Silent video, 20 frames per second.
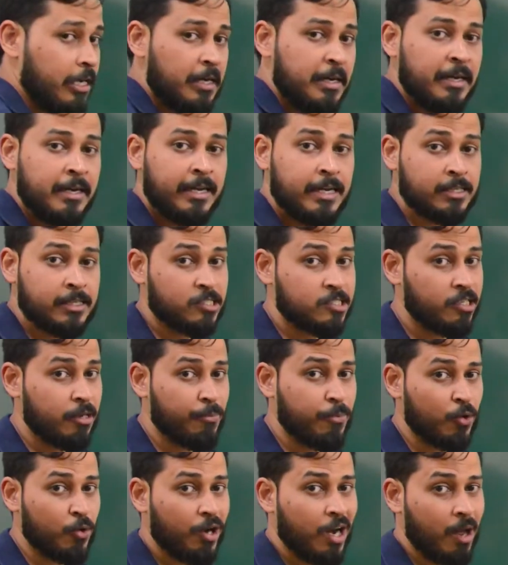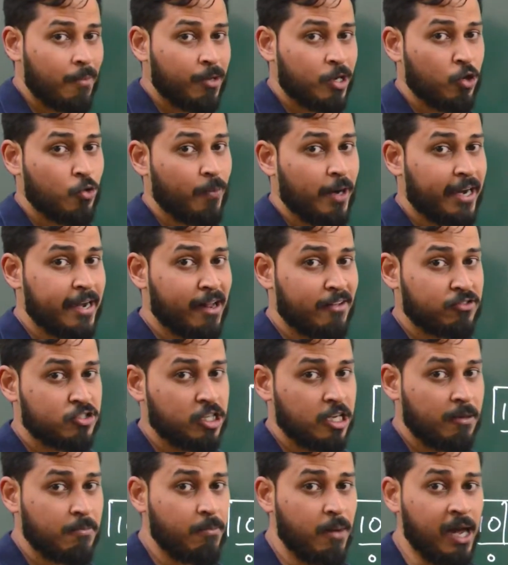In C programming you might have
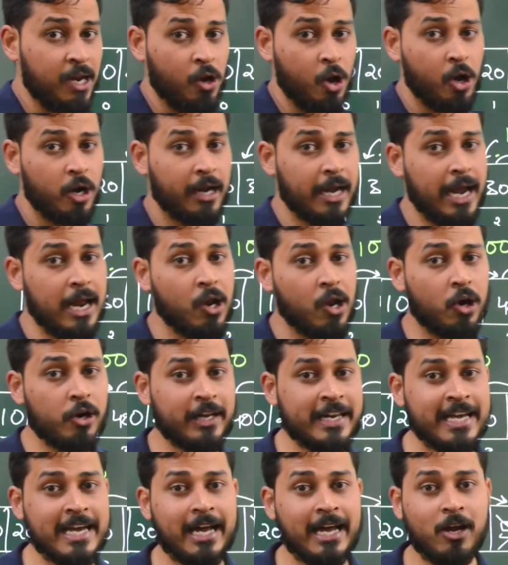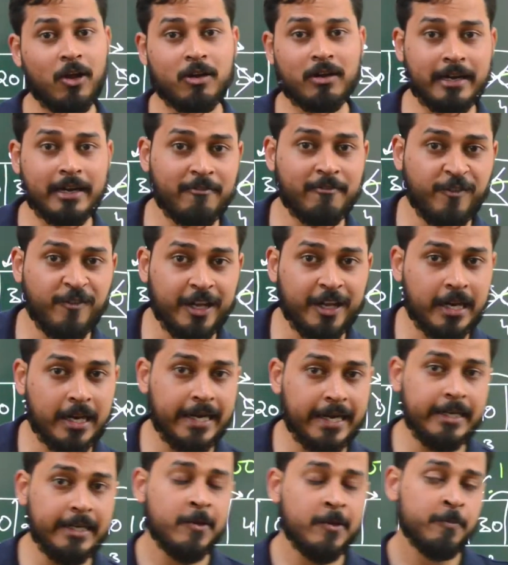seen malloc, calloc, realloc and free, right?
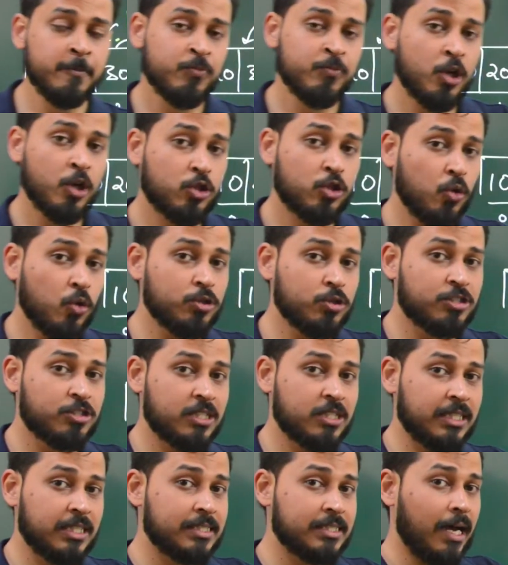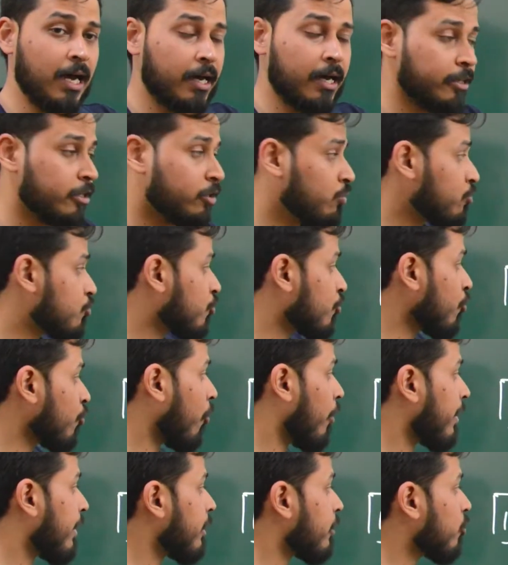Those things are used in
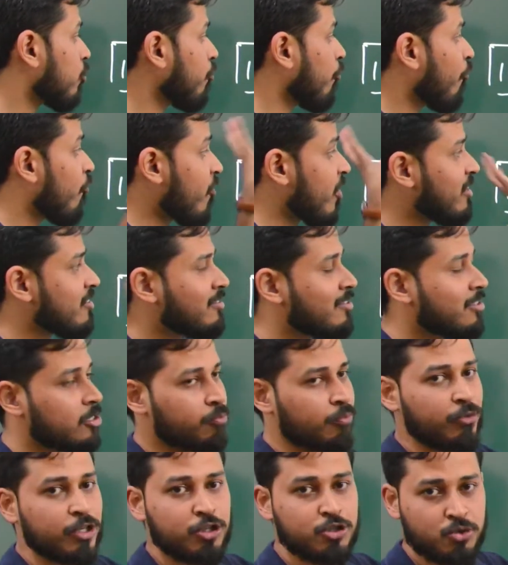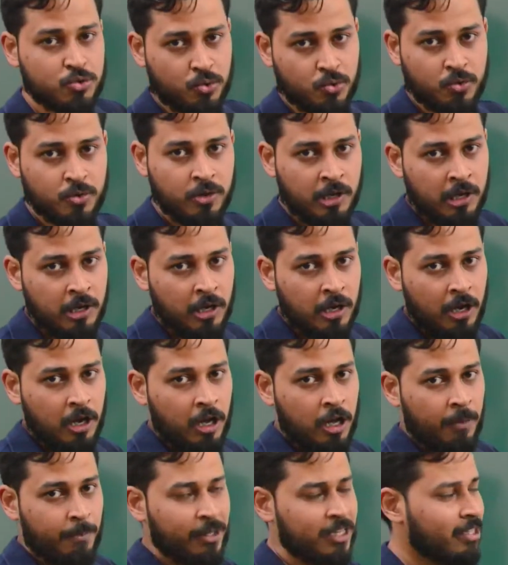order to fix this issue.
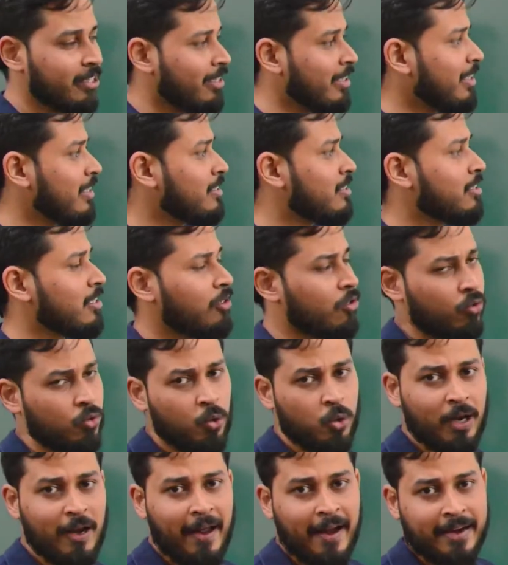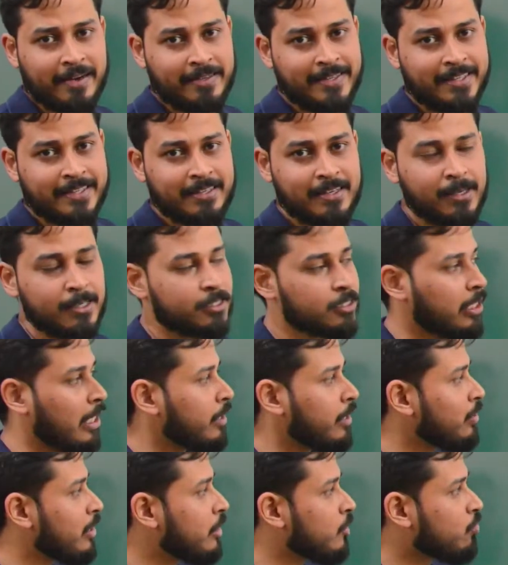But then it's a whole hectic task and you
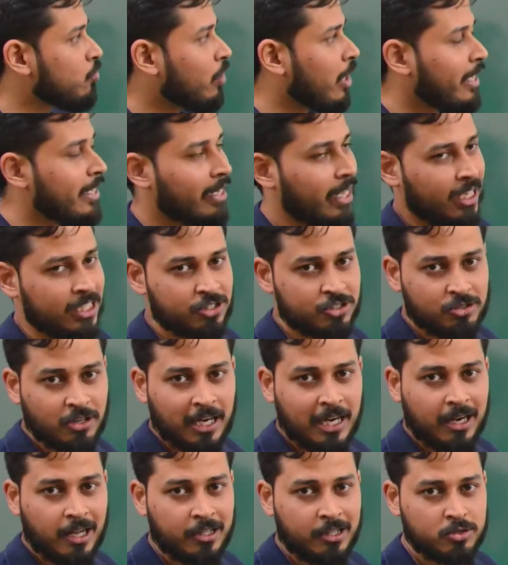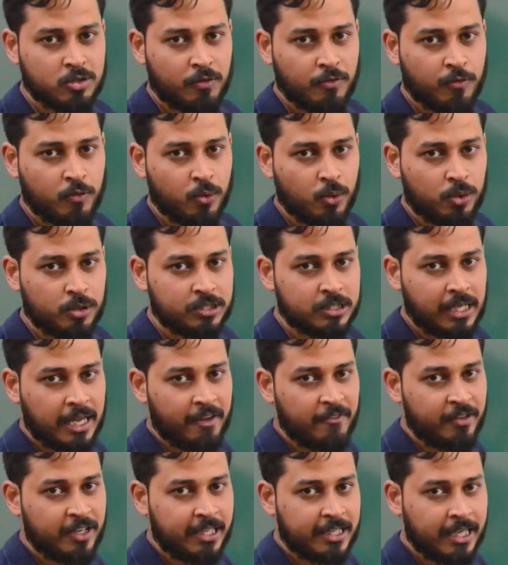need to write extra lines of codes
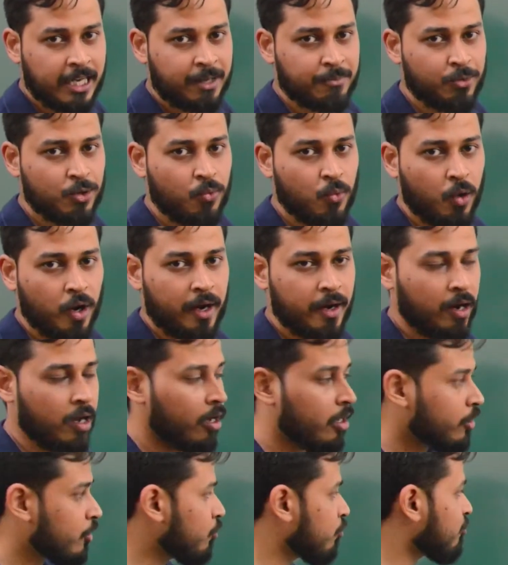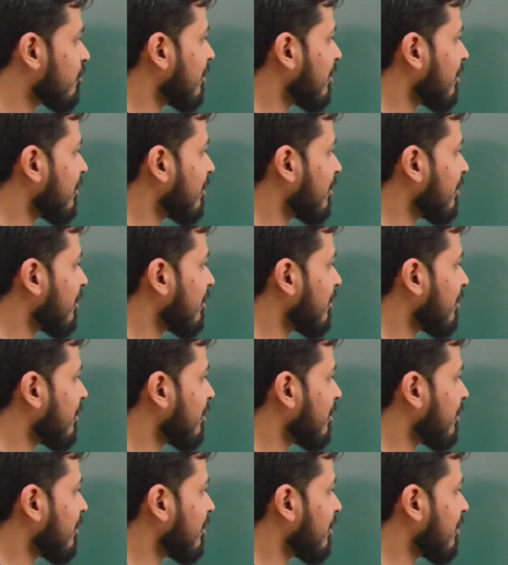every time you are using